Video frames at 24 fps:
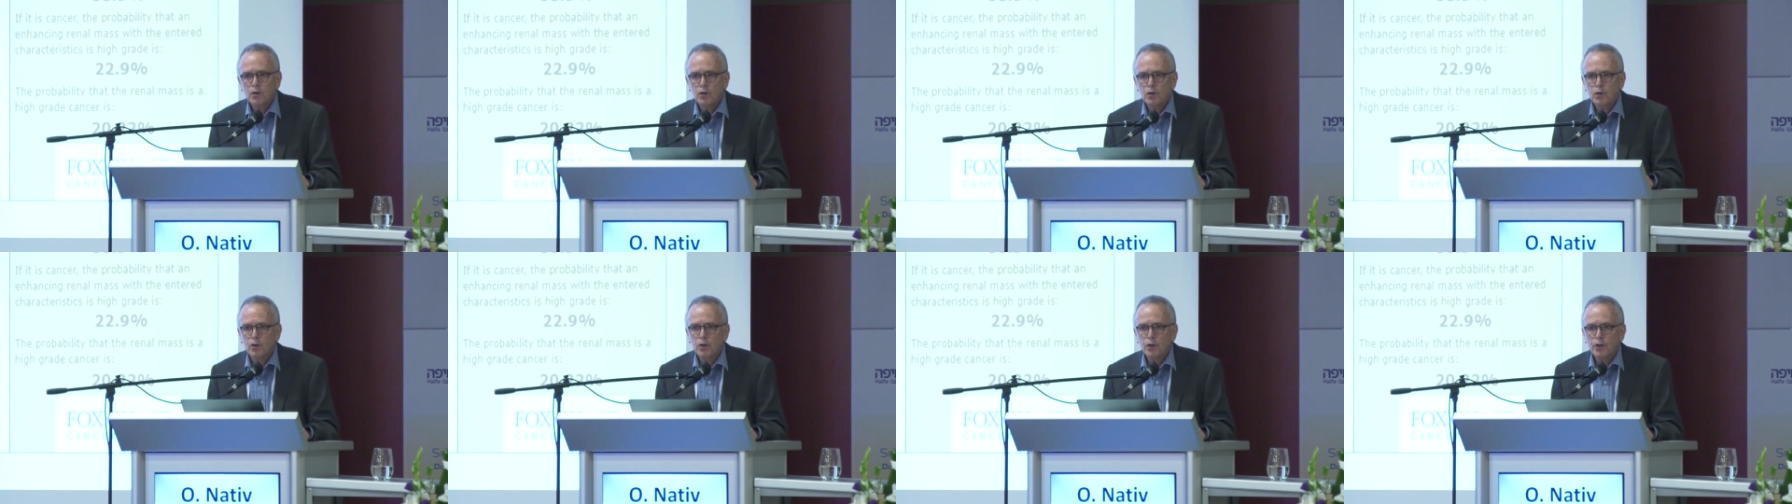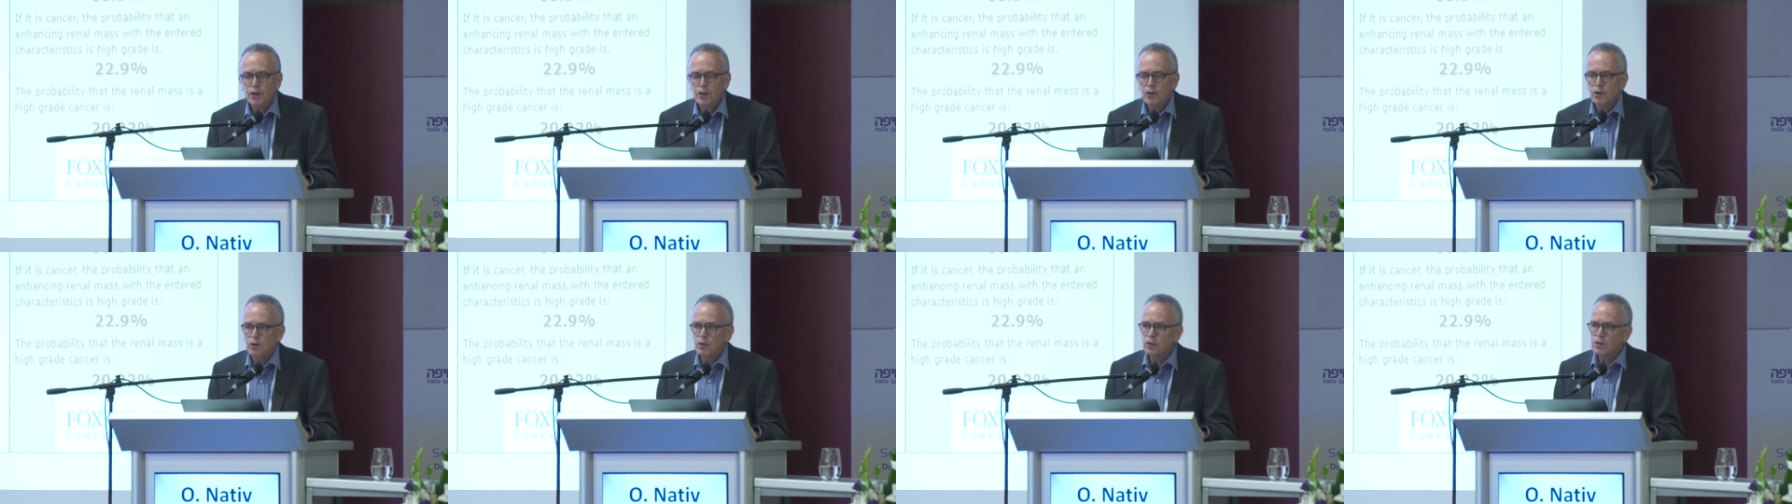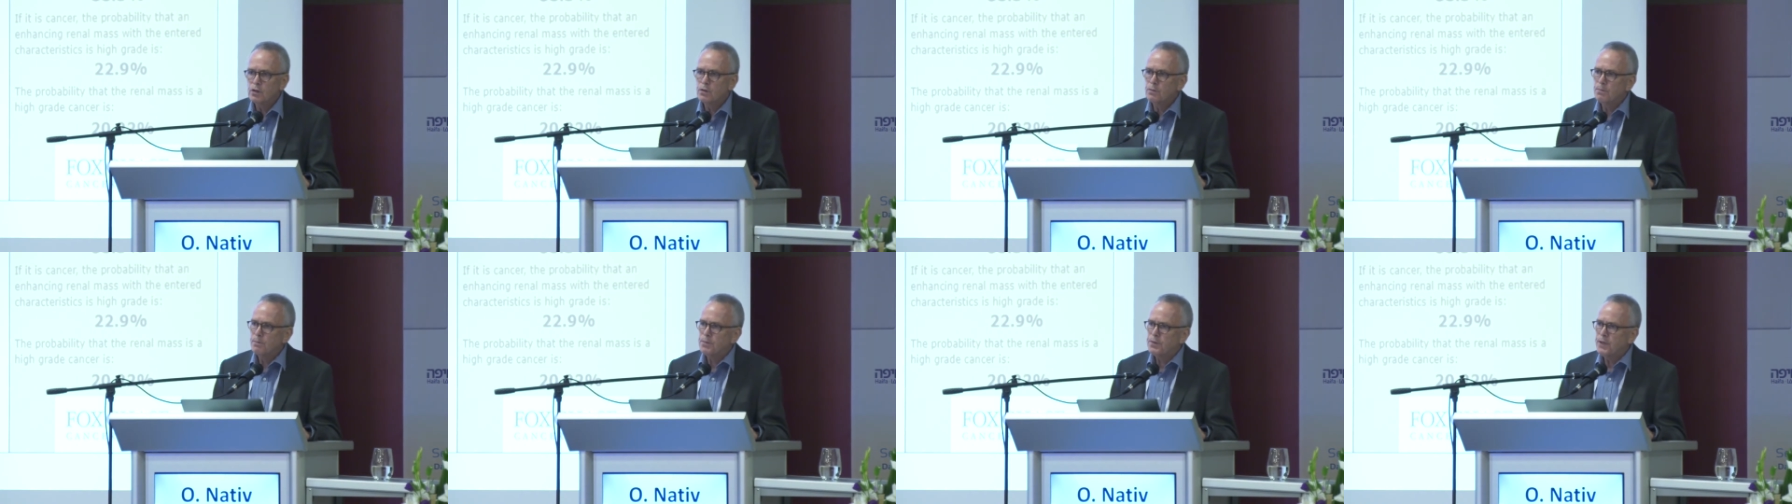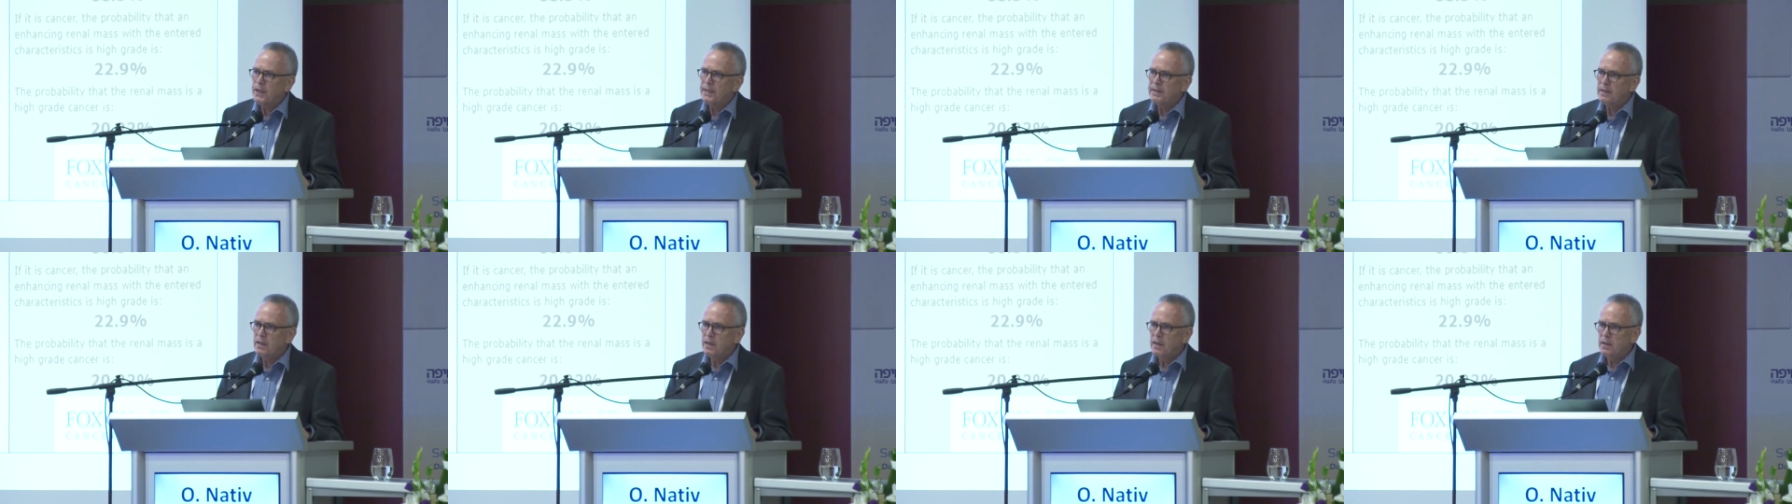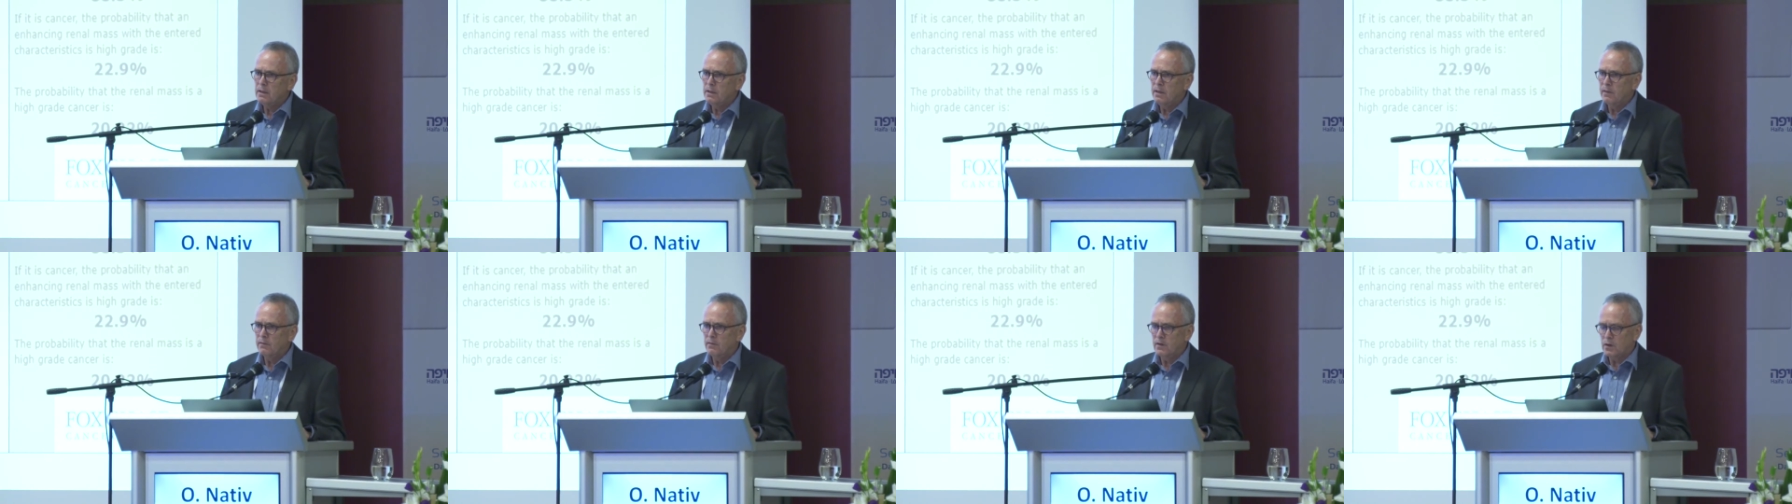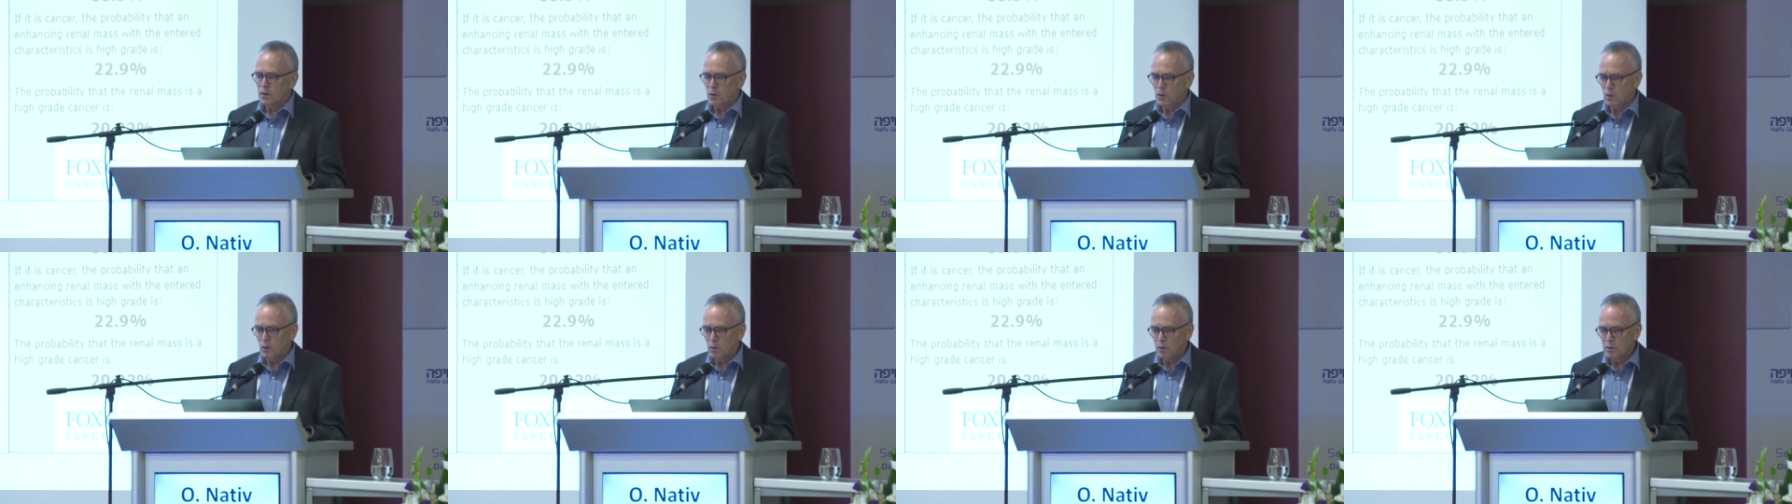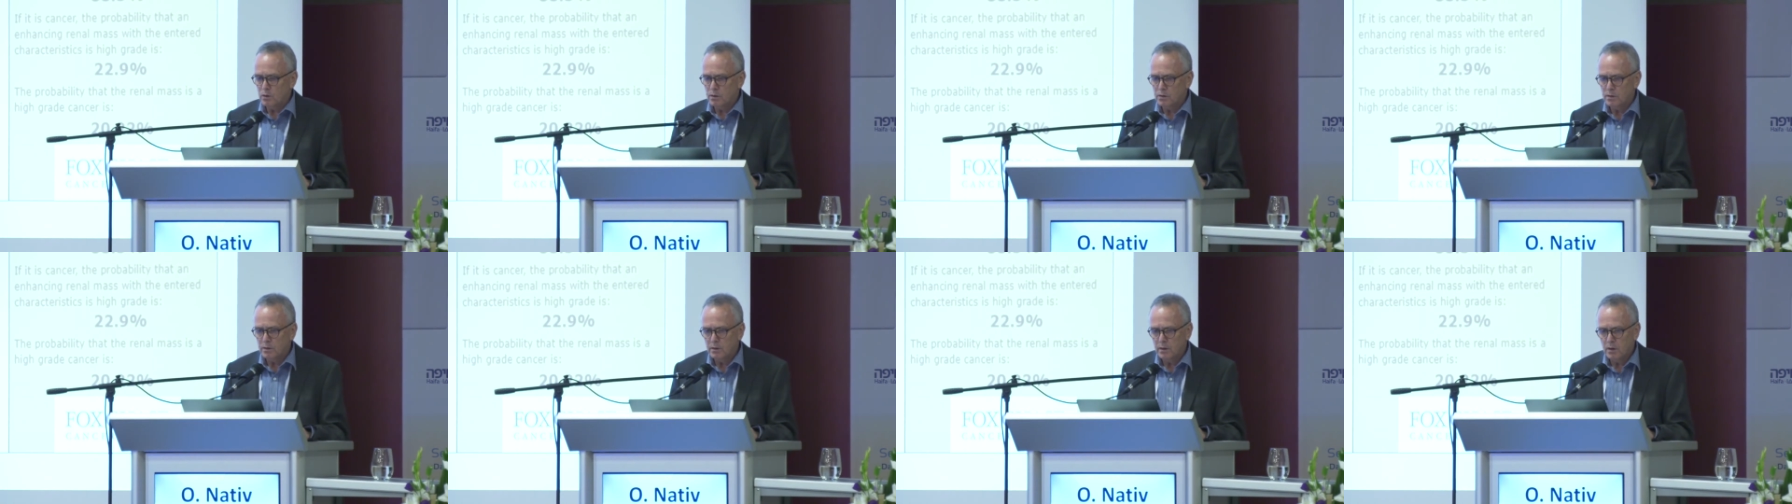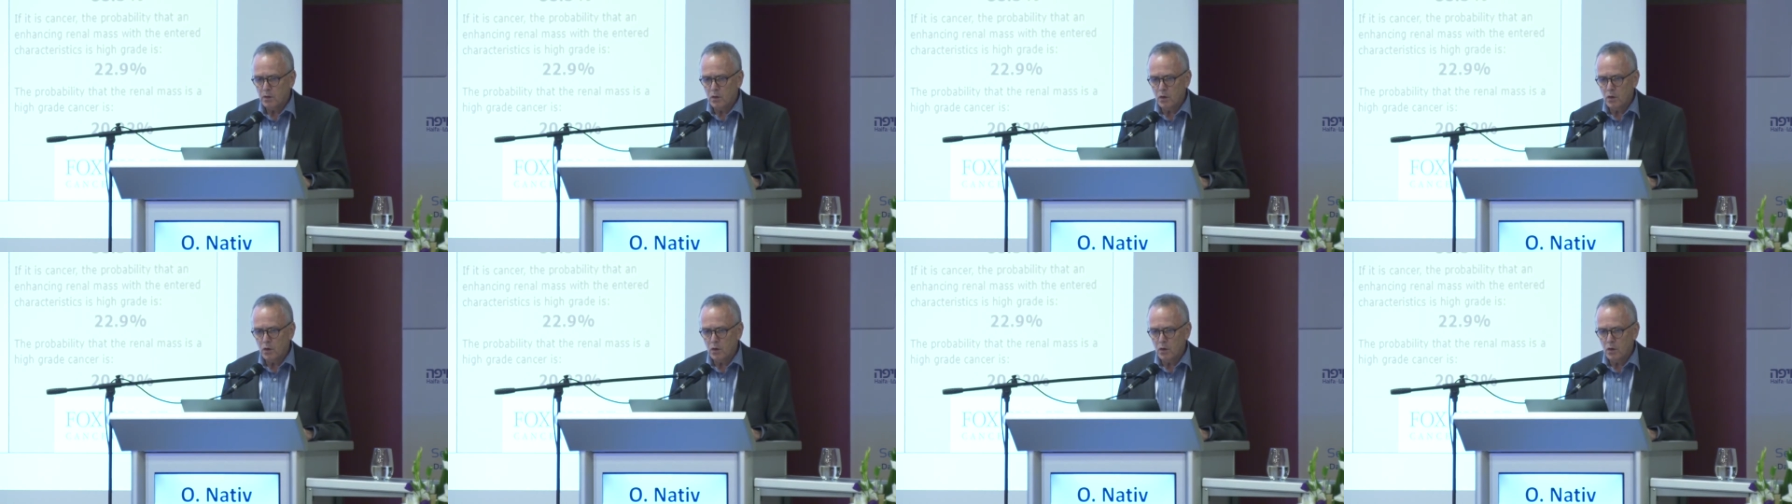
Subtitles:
to use predictive tools.